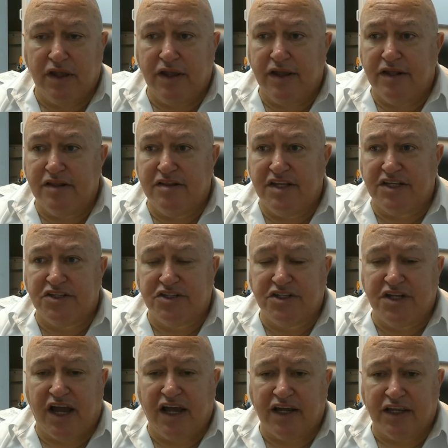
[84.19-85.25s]
This
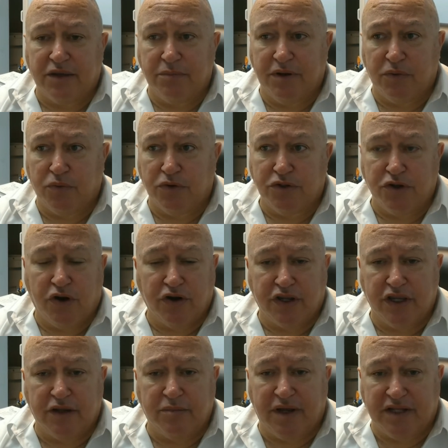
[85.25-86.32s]
document we're talking
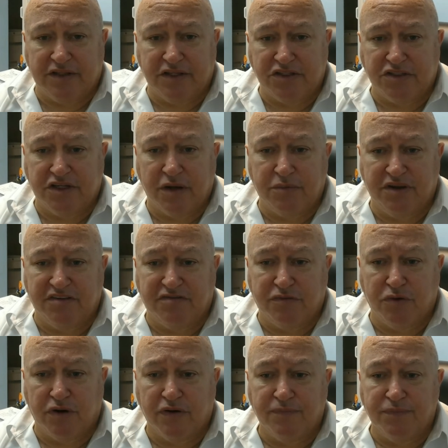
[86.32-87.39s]
about, this
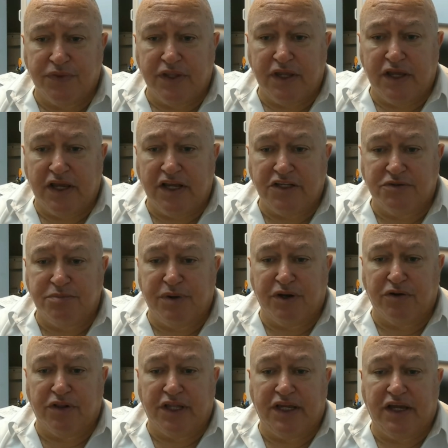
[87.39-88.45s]
W4, is
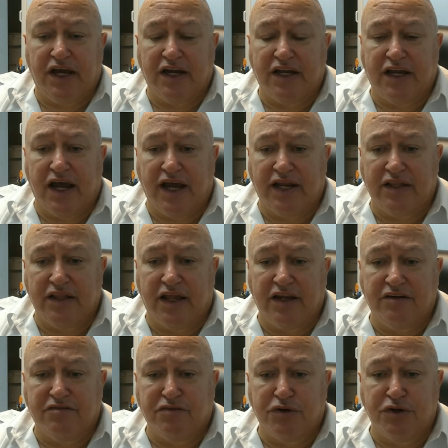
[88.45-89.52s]
merely a
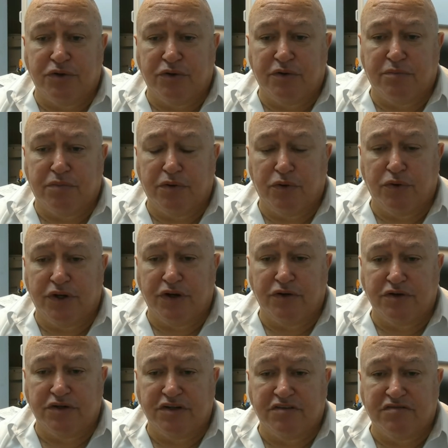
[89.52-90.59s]
guideline for your employer
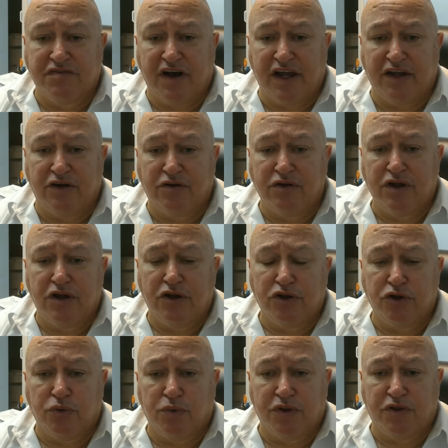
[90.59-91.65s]
to file your
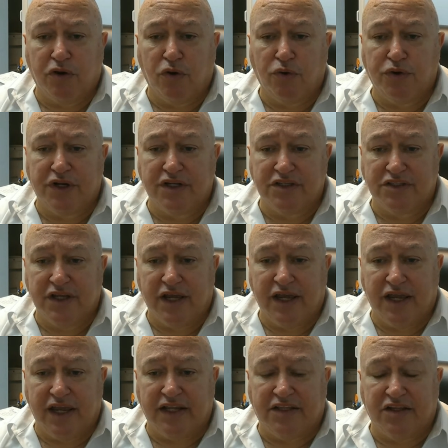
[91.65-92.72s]
withholdings.
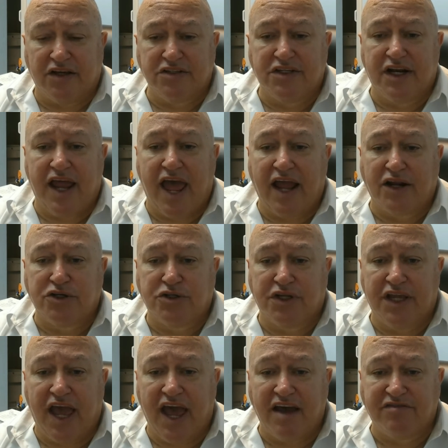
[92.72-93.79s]
It doesn't actually
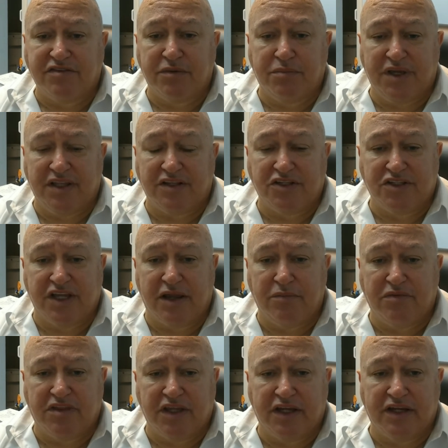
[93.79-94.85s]
have to be the same
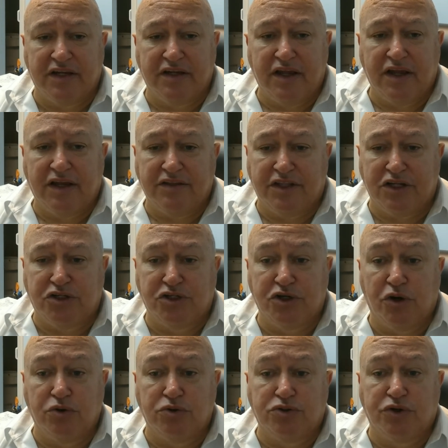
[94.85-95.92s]
thing that
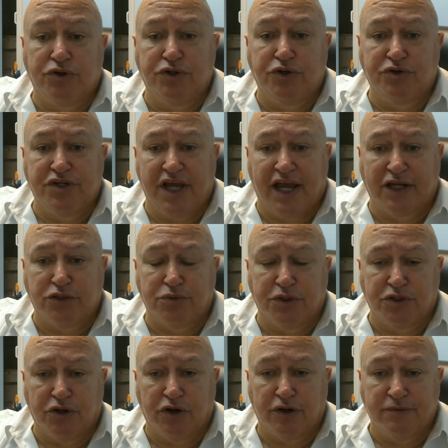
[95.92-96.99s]
shows on your tax
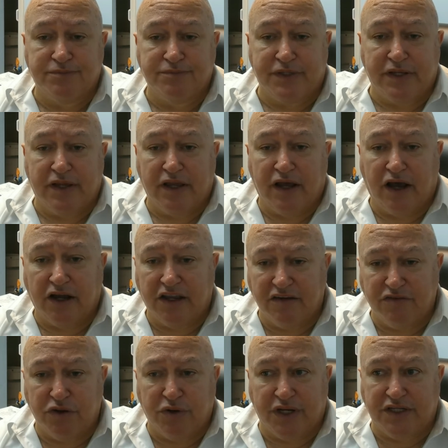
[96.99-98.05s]
return. I'll give you
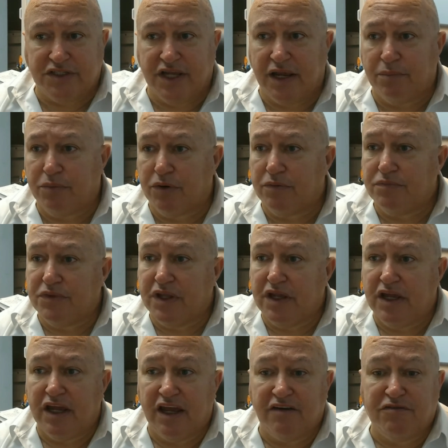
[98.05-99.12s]
an example.
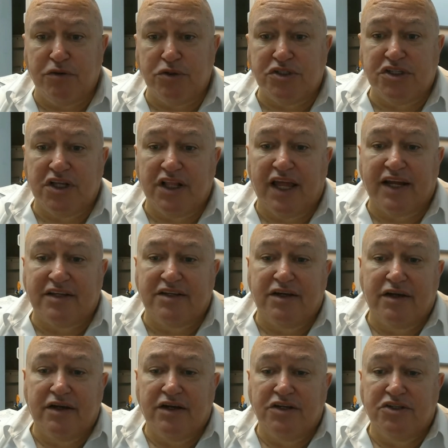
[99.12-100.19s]
If you select
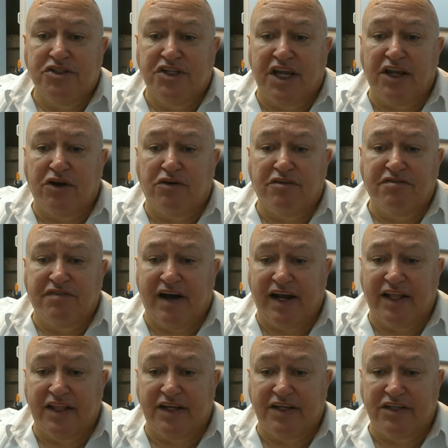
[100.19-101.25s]
single
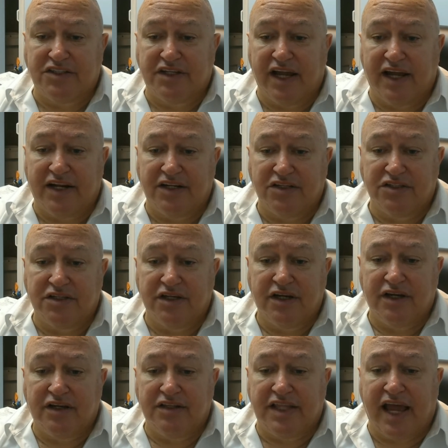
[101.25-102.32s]
filing status,
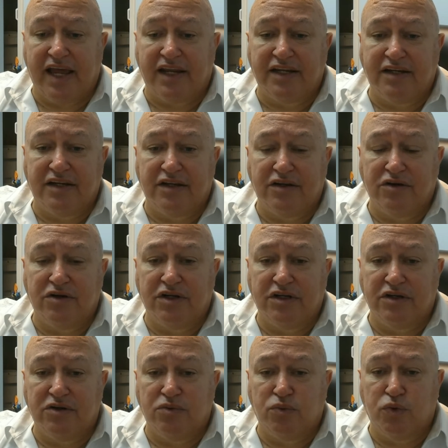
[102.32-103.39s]
that
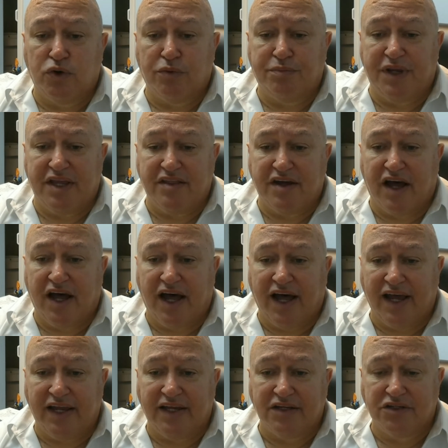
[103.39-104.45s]
will be the
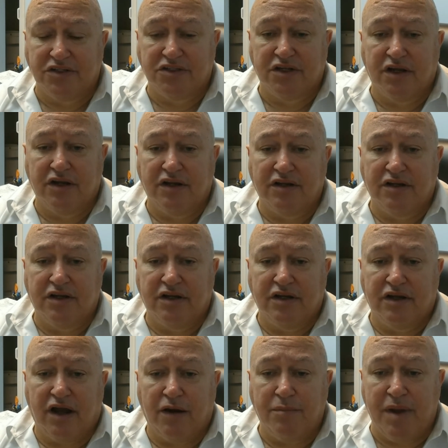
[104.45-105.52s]
highest
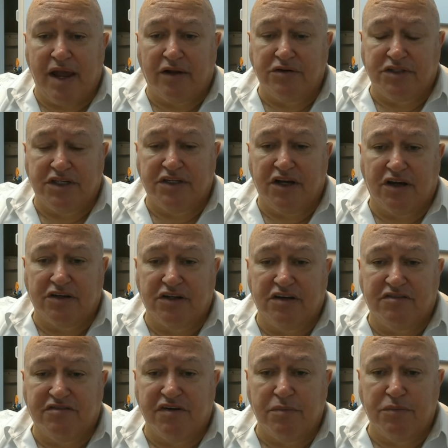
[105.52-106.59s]
amount deducted
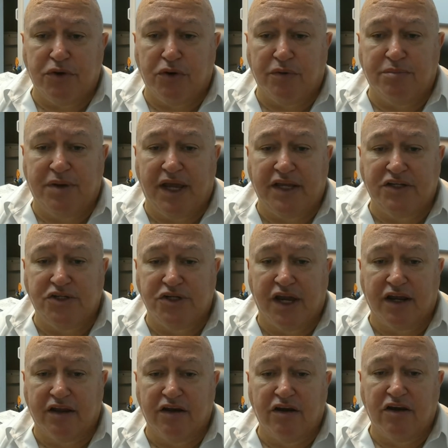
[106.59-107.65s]
from your
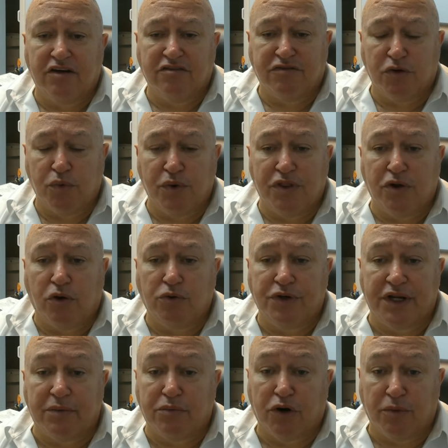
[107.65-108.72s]
paycheck for withholding
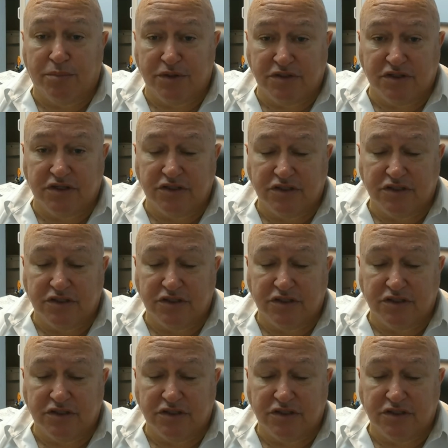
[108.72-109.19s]
purposes.